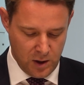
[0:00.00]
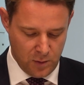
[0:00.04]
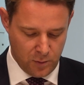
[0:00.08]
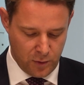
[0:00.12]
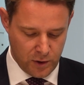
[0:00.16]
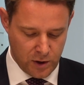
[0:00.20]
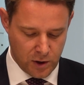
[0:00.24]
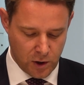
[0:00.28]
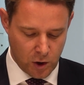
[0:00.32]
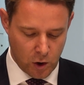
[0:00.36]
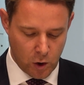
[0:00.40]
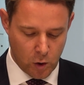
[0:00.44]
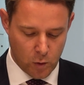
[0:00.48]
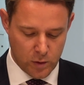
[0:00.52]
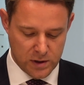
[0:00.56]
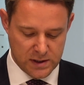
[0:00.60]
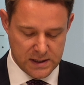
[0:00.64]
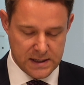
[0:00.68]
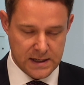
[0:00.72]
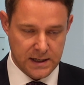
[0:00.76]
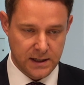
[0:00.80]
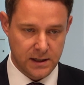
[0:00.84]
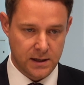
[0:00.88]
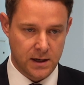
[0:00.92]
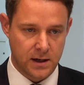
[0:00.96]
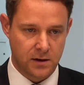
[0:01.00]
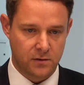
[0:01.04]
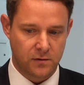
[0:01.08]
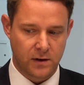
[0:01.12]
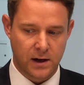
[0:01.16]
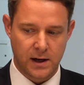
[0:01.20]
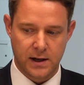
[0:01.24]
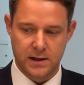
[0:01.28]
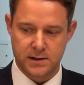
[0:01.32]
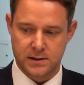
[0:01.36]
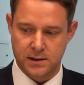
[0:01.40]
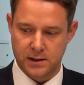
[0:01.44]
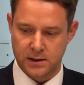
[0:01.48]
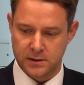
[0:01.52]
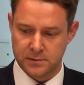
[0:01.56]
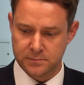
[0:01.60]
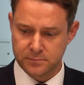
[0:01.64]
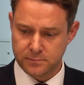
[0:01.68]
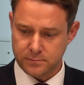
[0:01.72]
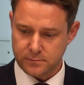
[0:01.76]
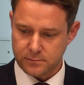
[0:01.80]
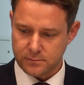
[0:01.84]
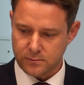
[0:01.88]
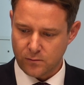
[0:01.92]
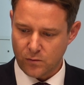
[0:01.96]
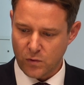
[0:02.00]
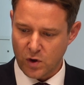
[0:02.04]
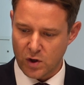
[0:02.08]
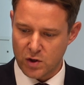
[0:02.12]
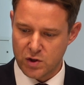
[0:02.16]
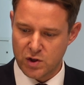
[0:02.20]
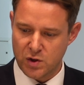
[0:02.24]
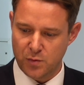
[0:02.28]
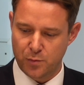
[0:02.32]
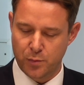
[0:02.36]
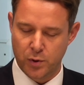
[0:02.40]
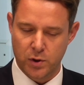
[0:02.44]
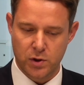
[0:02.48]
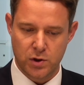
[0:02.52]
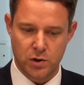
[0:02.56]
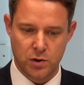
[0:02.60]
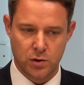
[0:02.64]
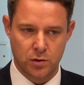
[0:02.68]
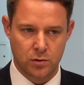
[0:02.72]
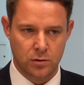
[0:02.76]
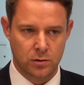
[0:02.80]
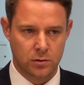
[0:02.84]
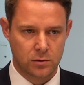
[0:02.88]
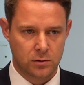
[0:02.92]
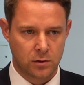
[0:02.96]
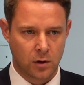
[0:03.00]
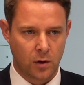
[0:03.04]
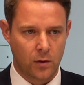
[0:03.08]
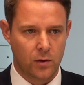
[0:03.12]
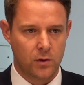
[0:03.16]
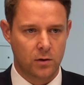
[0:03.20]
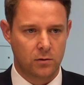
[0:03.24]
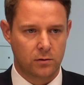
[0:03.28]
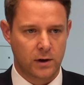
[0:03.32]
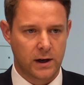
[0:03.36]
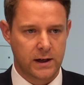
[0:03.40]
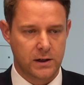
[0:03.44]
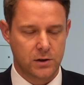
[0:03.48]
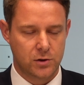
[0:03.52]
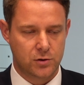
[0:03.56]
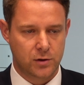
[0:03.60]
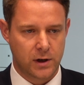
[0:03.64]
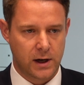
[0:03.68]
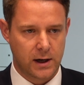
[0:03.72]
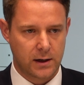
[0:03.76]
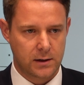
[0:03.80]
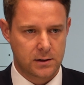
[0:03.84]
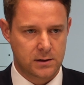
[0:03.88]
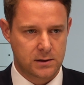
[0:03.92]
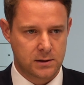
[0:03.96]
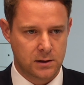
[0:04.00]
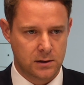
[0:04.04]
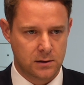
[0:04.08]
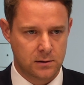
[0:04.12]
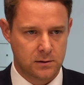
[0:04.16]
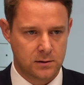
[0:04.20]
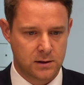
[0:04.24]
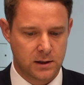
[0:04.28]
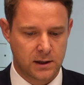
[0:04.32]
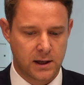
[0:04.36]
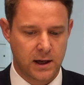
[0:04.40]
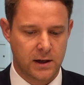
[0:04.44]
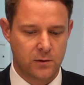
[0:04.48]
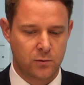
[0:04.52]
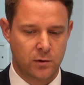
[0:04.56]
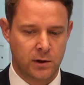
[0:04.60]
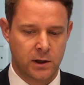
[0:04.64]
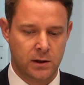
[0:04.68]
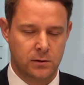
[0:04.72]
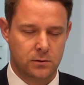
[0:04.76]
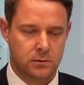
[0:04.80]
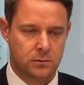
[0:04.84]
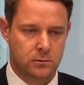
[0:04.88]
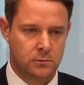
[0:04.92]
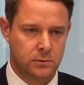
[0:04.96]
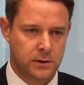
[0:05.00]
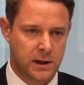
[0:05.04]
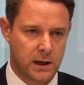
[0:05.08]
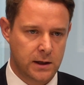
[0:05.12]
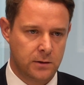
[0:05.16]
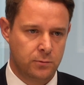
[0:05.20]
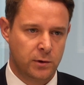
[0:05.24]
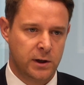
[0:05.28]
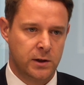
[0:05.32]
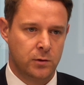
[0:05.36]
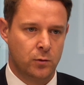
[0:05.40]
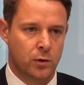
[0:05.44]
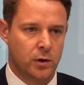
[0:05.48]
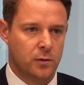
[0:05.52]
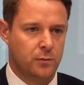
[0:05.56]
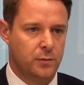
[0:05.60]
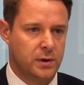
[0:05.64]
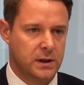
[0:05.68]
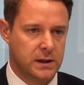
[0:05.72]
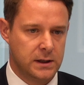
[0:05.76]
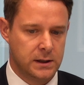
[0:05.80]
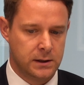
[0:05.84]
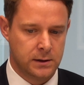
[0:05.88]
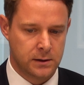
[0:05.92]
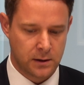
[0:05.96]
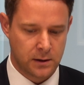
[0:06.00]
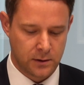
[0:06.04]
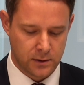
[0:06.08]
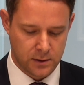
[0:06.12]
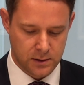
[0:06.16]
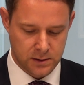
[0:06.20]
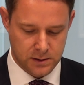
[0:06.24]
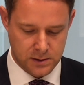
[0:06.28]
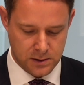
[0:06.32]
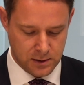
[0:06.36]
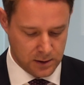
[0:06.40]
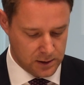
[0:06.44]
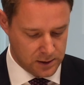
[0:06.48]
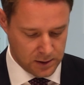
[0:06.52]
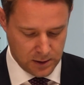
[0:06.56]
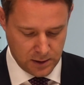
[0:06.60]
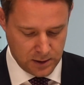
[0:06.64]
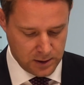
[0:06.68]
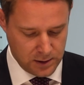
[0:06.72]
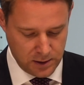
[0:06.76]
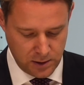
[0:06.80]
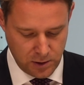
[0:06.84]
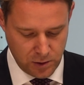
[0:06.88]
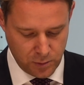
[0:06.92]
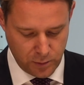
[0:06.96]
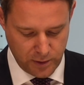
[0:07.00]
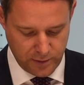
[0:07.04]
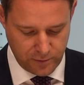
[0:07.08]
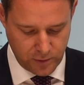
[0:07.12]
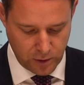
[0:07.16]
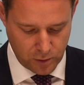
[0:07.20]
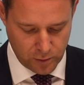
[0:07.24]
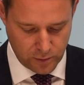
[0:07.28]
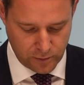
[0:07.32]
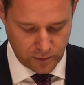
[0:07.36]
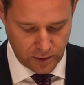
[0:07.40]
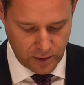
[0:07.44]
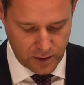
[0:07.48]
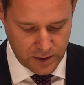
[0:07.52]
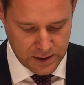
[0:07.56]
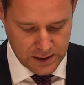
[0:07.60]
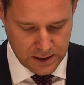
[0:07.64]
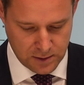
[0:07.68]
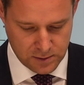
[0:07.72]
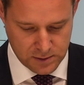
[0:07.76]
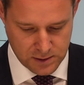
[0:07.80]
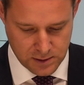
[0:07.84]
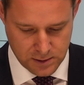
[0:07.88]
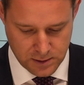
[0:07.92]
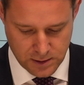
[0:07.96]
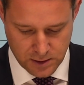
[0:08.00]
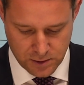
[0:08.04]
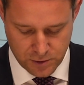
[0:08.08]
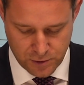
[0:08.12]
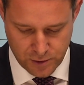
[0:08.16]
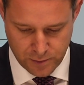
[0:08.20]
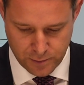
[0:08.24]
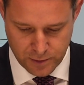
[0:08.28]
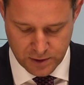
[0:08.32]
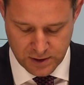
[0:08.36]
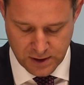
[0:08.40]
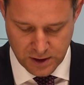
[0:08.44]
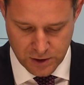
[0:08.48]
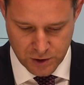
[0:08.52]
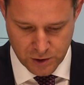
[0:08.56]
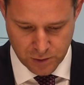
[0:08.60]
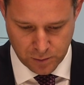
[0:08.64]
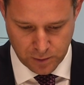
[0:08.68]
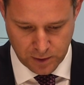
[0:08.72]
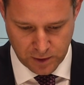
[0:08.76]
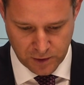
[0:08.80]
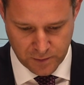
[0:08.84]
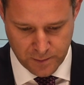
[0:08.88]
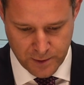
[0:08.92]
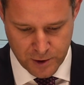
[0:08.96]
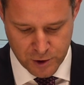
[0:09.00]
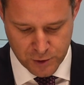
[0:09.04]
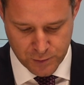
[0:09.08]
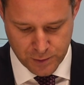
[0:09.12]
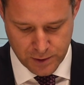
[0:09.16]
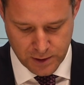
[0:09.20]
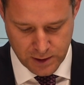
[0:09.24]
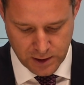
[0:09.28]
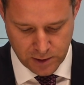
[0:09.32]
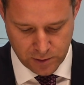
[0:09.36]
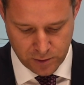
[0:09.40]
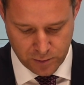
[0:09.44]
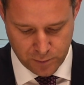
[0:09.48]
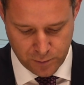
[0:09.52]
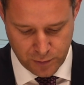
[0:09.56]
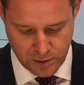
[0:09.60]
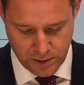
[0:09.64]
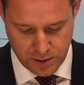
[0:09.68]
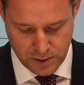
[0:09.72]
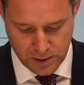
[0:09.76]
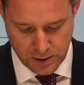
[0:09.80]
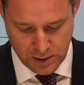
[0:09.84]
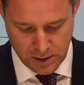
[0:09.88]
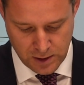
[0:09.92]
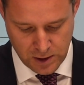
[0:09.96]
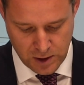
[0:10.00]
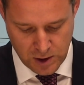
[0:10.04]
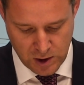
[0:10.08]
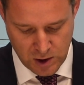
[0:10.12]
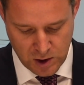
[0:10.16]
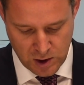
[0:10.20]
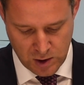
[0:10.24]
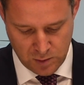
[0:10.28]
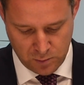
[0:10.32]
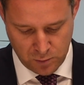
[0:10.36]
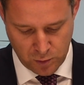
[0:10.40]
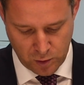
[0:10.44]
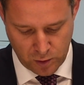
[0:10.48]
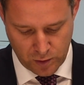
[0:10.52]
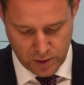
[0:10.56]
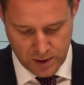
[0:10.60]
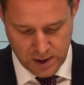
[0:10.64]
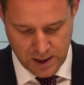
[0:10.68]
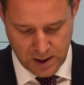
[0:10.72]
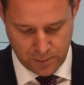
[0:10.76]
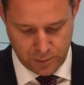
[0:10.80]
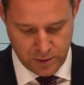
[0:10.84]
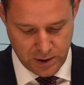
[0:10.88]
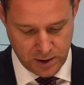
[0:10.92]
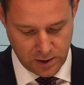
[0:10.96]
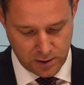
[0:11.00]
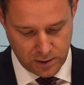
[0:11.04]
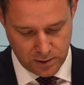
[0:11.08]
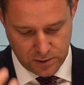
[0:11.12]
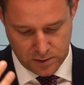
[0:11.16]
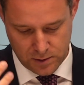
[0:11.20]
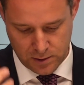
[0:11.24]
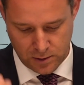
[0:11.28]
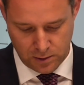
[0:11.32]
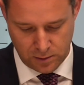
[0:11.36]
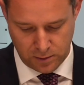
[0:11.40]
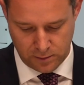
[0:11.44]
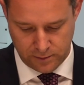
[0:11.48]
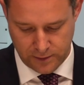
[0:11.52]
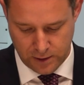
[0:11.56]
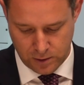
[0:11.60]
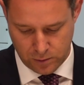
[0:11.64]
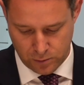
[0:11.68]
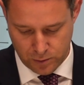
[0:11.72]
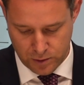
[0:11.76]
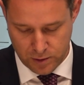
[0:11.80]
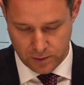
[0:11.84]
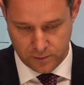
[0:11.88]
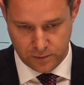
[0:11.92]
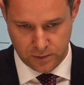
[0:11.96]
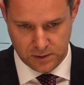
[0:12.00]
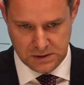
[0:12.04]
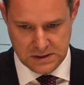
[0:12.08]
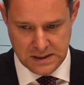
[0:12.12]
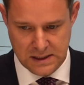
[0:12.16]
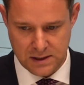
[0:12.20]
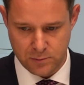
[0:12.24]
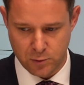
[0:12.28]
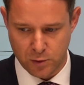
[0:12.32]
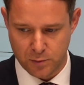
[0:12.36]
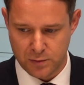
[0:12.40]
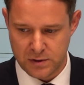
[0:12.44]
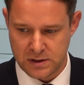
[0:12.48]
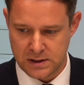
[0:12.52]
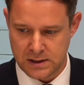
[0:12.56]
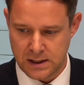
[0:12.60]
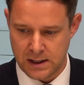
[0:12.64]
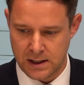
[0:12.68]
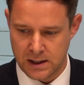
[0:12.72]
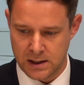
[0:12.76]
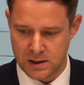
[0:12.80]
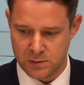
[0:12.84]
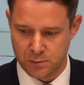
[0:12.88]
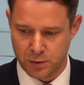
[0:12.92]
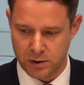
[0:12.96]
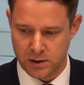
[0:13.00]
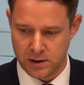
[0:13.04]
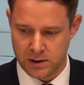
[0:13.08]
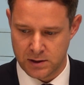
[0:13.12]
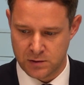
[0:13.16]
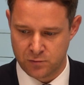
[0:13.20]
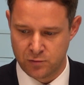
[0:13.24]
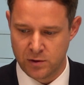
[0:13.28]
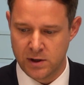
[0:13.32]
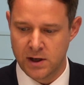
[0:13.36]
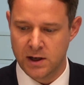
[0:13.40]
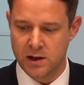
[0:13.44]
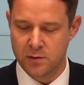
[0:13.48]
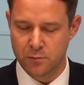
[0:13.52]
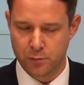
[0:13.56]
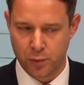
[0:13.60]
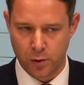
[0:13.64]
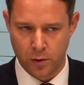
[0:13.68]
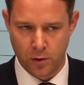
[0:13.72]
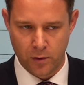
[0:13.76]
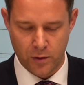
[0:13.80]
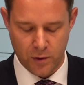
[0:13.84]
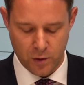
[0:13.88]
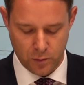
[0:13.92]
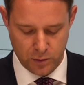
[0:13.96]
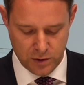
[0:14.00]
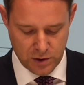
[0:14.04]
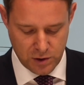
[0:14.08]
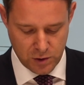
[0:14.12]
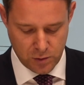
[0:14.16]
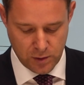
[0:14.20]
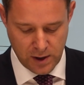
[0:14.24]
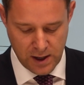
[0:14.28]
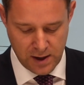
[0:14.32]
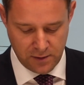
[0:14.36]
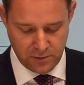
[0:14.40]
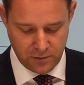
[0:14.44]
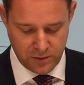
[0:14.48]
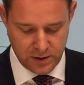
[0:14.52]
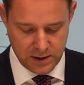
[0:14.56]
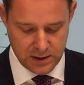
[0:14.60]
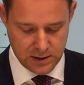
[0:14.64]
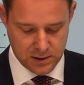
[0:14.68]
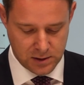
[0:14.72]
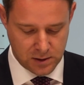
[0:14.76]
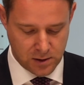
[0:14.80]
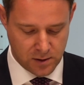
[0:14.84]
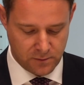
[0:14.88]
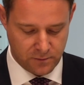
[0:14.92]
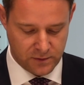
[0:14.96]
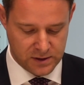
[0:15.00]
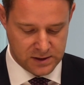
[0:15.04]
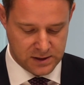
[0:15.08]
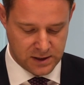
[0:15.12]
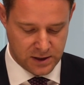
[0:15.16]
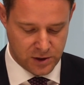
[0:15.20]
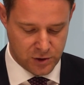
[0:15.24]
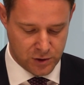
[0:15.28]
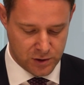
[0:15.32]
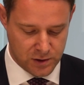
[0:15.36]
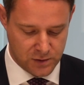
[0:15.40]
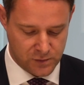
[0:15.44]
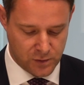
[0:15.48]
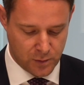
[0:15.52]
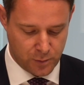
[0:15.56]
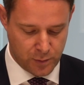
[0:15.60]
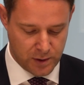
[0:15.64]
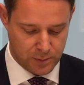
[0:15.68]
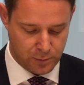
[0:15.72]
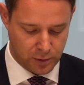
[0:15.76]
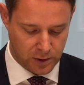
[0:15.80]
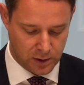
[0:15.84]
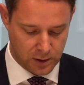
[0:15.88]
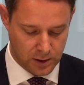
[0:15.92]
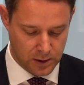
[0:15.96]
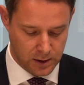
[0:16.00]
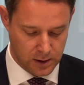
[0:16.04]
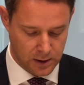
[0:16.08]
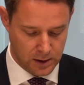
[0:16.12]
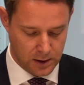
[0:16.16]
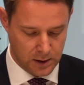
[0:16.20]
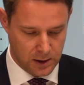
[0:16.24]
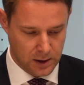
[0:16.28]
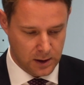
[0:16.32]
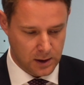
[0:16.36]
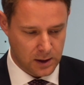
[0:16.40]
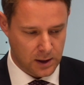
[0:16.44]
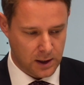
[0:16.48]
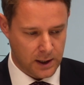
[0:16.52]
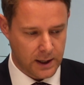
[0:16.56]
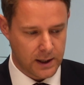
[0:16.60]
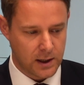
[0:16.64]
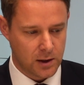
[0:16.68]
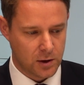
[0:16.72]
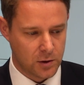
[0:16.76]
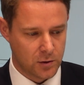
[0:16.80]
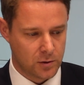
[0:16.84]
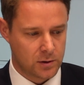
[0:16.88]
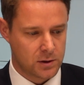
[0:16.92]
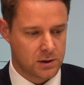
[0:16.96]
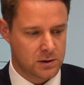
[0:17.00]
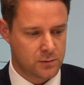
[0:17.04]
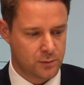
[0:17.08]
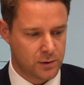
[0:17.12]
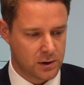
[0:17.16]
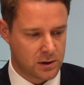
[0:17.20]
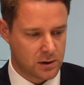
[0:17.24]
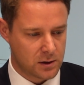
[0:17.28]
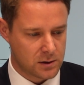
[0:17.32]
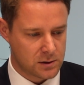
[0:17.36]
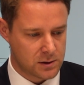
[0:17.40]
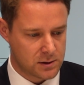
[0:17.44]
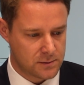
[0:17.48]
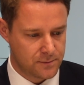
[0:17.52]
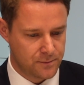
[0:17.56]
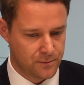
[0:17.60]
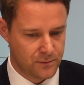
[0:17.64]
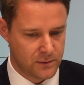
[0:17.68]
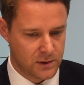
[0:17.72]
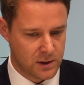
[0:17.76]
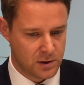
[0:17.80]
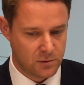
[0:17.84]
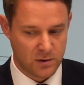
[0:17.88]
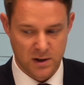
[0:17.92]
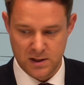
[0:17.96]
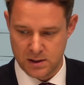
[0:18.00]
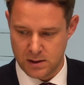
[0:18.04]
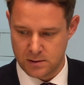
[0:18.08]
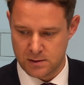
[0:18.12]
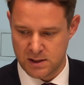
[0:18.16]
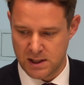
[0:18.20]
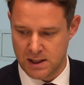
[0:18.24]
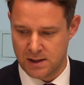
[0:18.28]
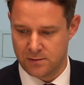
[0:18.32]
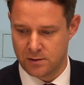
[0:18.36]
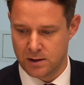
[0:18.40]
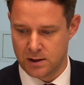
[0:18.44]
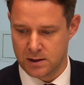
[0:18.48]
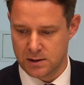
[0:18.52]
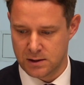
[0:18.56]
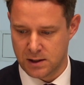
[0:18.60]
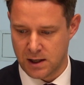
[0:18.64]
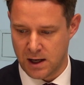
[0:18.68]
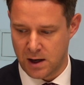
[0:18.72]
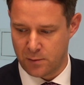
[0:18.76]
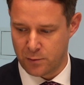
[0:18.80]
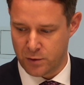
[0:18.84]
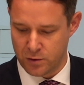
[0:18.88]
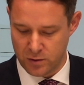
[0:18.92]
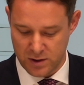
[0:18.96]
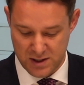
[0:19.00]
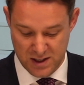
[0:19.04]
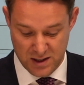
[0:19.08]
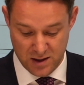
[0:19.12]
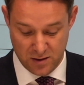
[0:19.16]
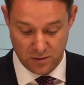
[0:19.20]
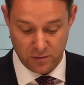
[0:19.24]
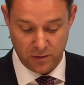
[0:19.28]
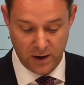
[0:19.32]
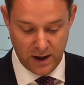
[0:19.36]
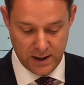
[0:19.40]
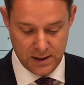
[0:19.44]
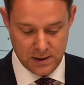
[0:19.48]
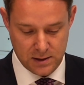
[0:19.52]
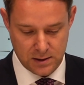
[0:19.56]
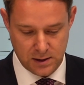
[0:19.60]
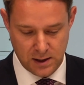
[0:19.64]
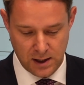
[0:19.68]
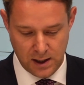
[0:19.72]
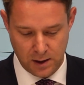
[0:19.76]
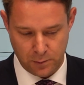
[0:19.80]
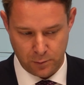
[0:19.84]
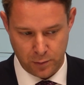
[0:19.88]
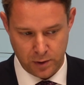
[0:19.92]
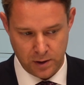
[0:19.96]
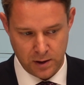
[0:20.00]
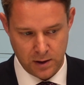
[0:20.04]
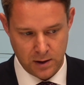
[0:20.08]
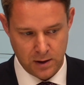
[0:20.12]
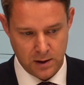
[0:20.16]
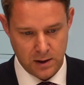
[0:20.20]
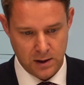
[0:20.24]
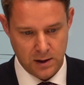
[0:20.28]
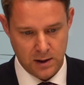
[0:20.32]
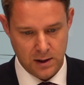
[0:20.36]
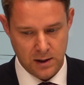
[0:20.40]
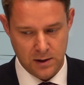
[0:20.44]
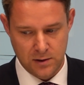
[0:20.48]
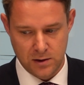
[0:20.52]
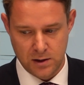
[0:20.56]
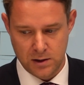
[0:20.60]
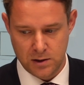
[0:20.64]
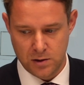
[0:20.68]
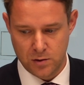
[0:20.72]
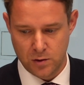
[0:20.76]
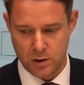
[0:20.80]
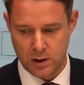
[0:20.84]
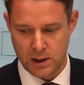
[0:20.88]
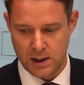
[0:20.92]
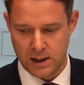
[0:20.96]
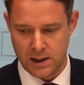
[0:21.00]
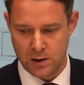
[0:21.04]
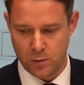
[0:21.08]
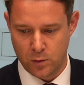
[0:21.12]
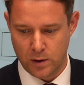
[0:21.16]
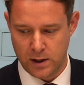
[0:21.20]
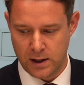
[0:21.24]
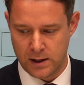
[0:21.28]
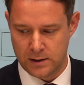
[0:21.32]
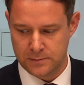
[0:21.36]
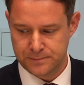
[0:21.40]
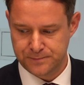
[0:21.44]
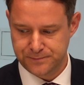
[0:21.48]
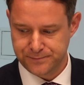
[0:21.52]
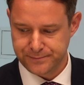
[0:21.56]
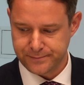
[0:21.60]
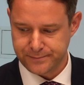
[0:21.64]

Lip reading: But you'll always need an advisor to put you on the right tracks to get you where you want to be. And there's, you know, we've got over 1,000 in True Potential Wealth Management now. We'd be more than happy including all of our wonderful team upstairs. But it's really important that we do have these conversations for people like Lucas, because there is a savings gap, there is an advice gap in the UK where